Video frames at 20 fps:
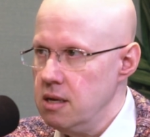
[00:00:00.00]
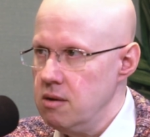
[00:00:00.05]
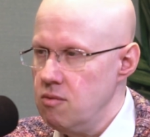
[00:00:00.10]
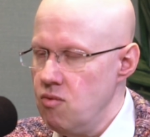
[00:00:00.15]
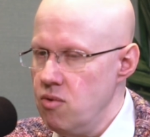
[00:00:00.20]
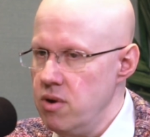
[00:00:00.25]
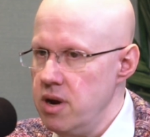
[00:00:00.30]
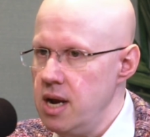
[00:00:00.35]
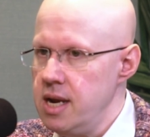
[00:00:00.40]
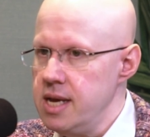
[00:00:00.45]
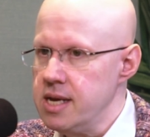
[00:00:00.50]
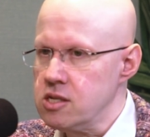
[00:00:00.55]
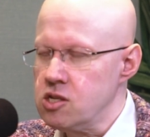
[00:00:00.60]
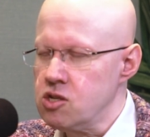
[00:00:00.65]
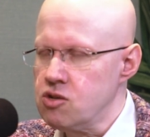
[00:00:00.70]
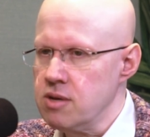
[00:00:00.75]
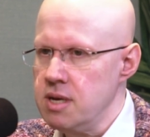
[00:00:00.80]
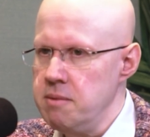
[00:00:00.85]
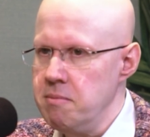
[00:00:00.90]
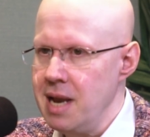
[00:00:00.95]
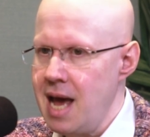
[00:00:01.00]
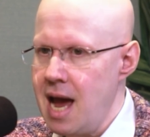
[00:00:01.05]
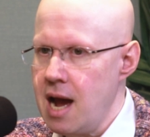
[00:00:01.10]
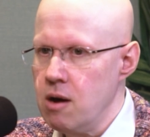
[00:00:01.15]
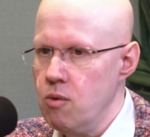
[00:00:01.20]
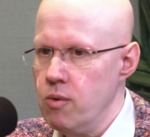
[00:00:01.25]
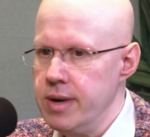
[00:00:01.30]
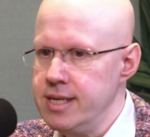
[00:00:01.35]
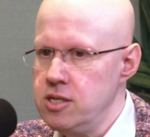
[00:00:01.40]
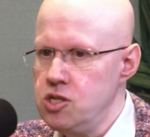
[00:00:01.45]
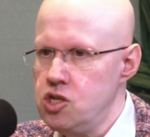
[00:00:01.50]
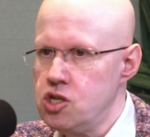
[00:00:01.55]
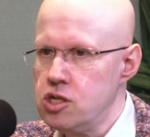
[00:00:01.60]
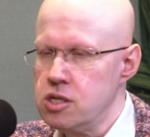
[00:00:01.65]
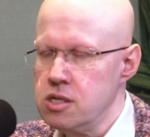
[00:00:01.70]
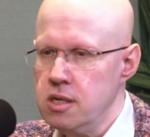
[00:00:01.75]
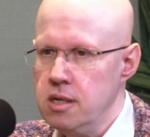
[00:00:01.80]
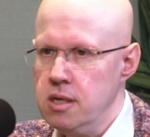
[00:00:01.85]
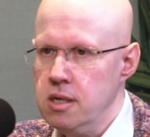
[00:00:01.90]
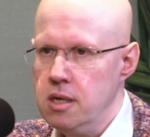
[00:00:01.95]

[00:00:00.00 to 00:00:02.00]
really extreme language.